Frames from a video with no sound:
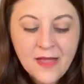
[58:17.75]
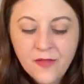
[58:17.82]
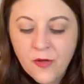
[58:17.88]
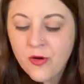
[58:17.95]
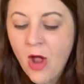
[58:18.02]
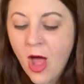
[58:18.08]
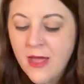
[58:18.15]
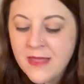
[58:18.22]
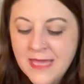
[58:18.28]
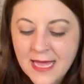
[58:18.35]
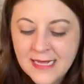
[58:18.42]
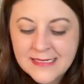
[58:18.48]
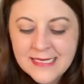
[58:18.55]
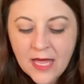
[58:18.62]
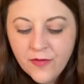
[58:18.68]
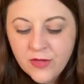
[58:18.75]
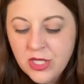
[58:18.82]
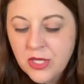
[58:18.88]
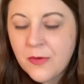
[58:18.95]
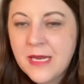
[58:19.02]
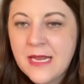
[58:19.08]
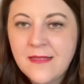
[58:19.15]
Now, they're not yet
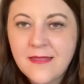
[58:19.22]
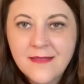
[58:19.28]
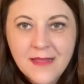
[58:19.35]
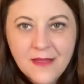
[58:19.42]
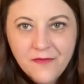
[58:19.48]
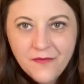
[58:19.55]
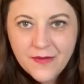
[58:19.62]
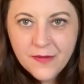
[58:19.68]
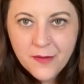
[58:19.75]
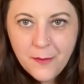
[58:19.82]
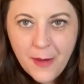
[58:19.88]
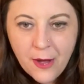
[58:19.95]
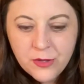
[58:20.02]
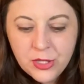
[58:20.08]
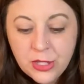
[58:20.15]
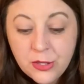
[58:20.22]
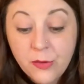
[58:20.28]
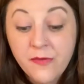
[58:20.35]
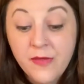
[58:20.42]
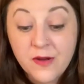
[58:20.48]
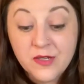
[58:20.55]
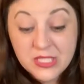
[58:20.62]
telling you anything they feel about you.